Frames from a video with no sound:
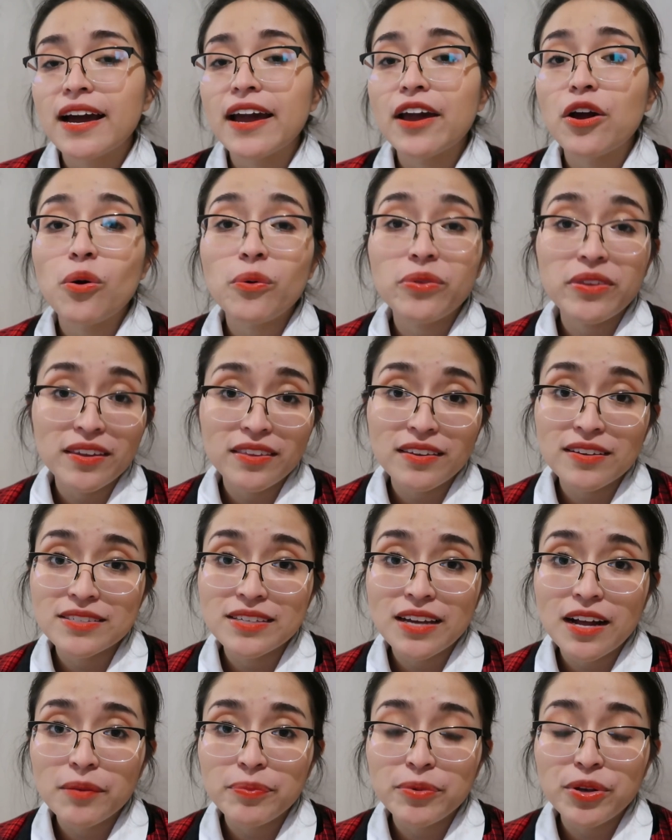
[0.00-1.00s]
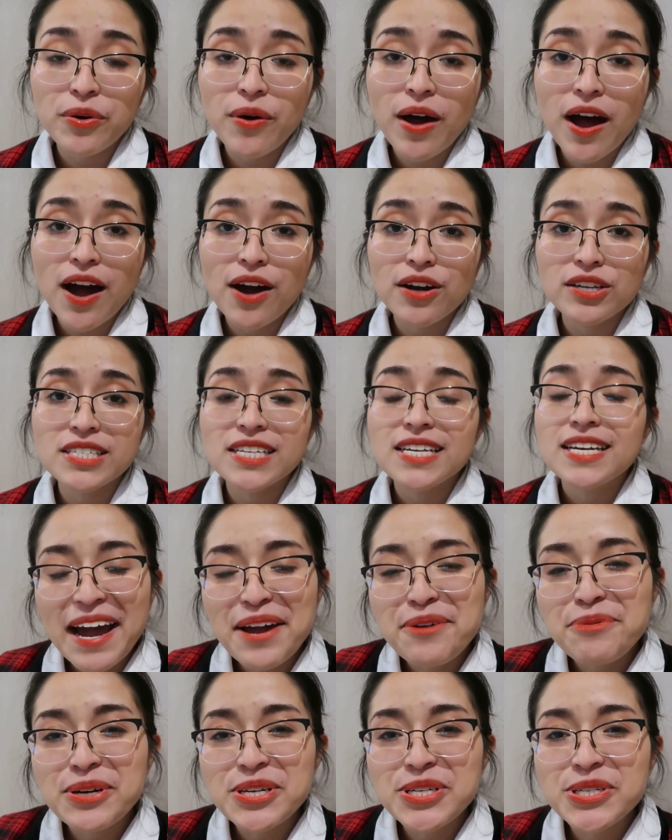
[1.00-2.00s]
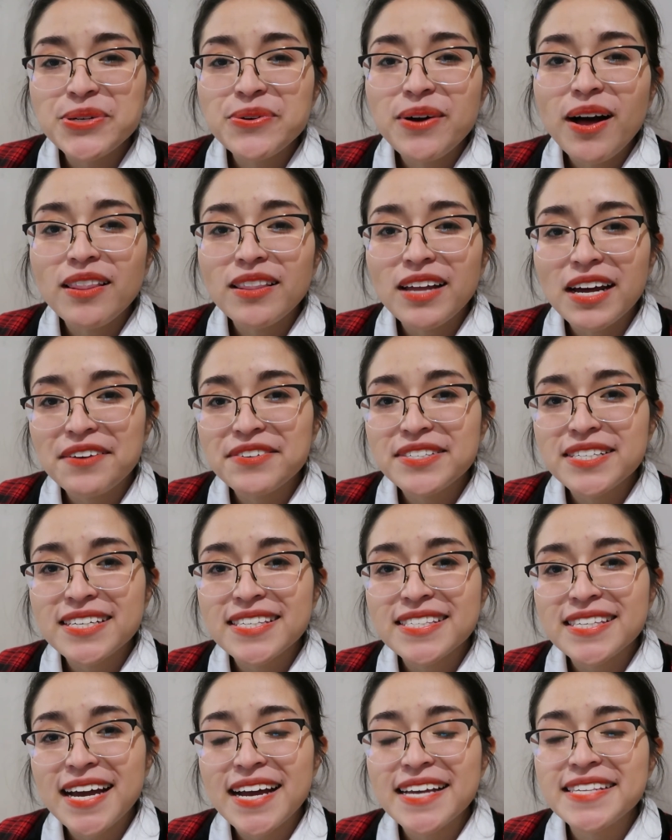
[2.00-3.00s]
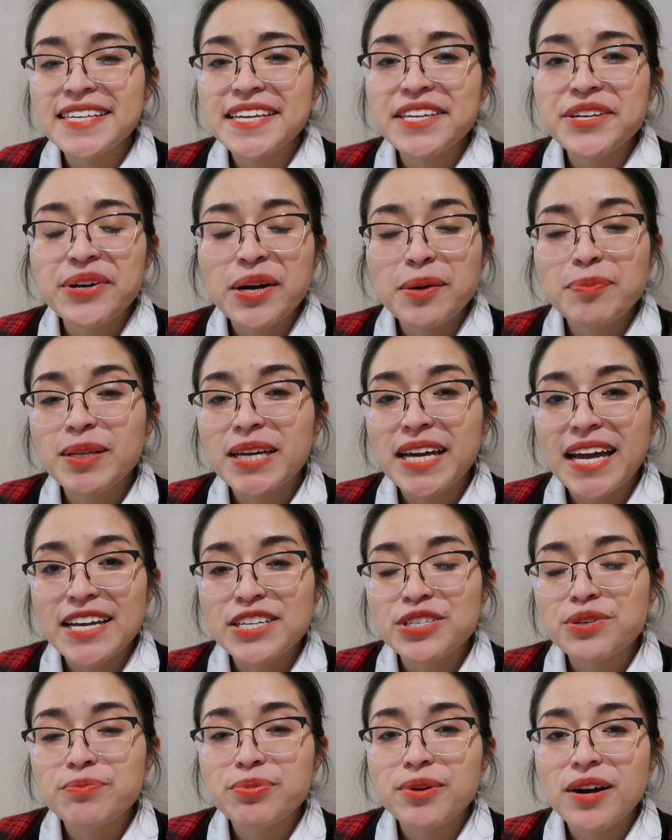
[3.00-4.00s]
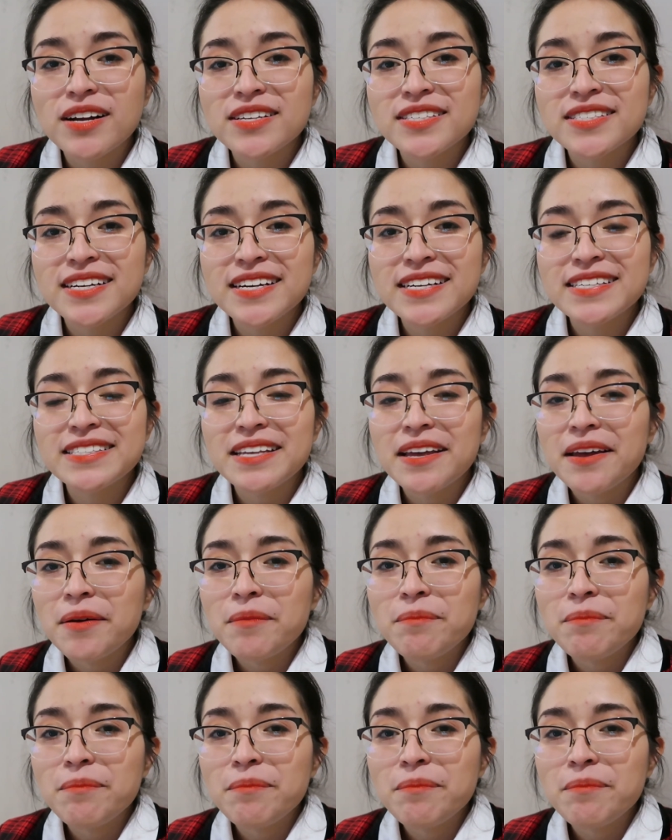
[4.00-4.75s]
I hope that this helped you out. I wish you a lot of success in your application process.